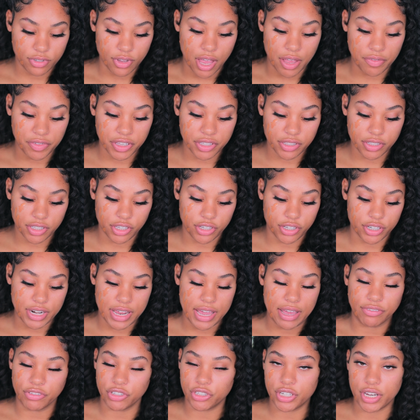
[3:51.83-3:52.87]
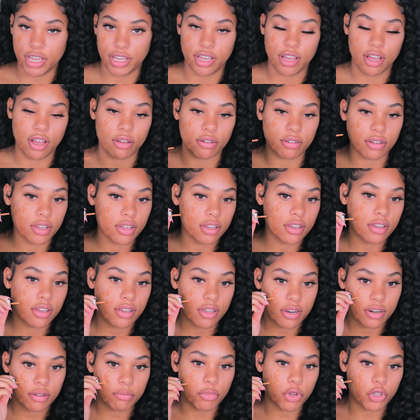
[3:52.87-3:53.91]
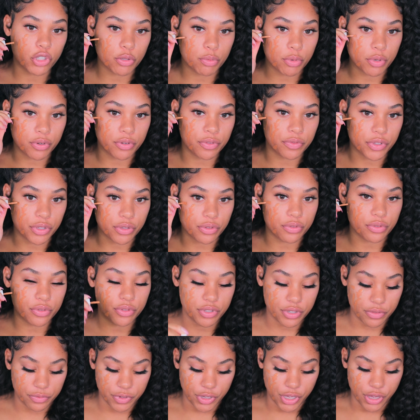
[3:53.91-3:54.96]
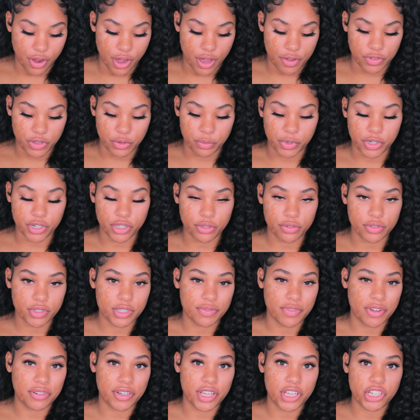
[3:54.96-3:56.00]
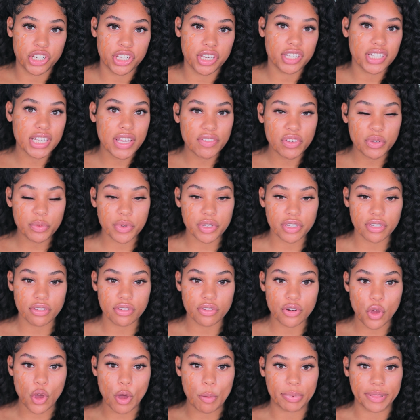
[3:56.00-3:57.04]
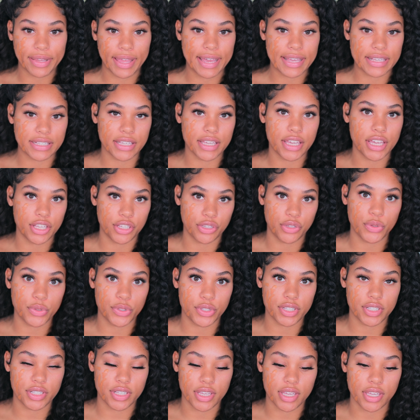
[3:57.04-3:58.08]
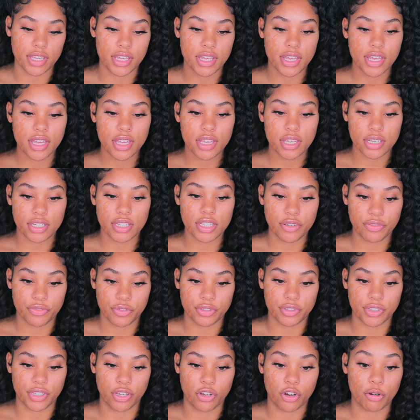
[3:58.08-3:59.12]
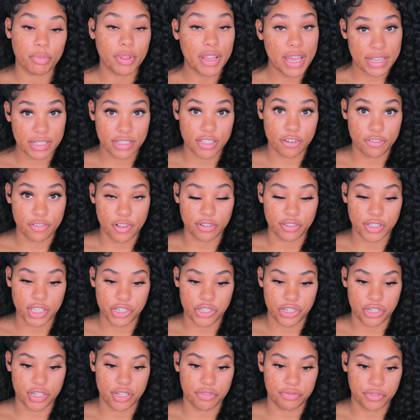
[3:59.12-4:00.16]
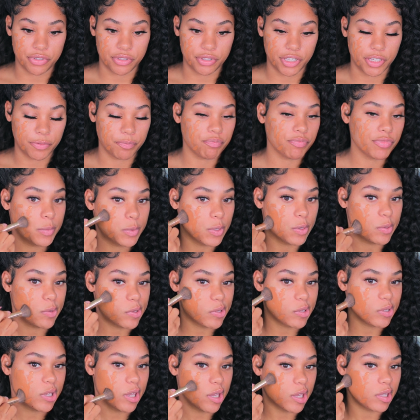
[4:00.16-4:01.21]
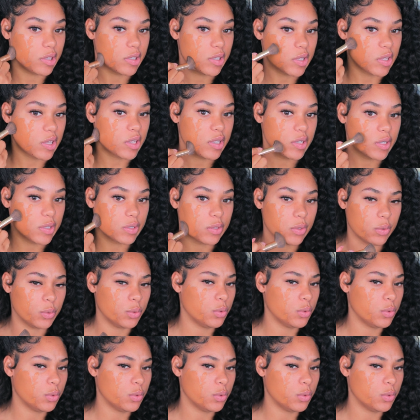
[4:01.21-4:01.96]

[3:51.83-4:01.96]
Obviously, you're gonna have to check out multiple reviews to figure out if you wanna use this foundation because everyone, you know, applies it and uses it differently or applies their foundation differently. So let's get into this.